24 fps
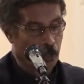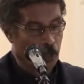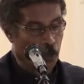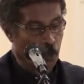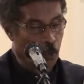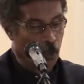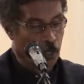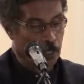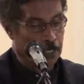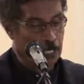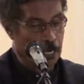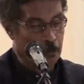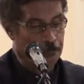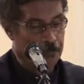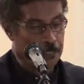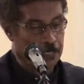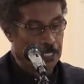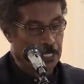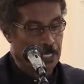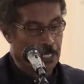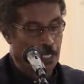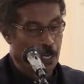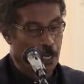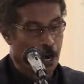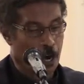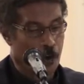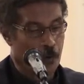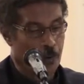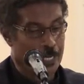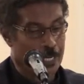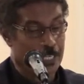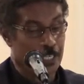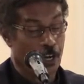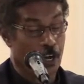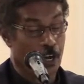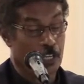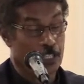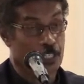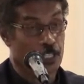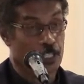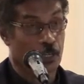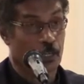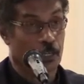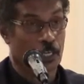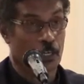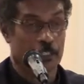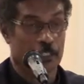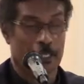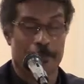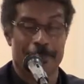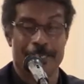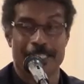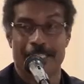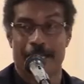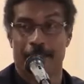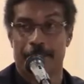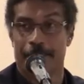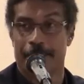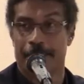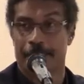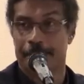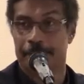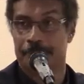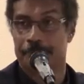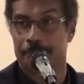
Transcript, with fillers: Old covenant, law written on stone. Now tell me something.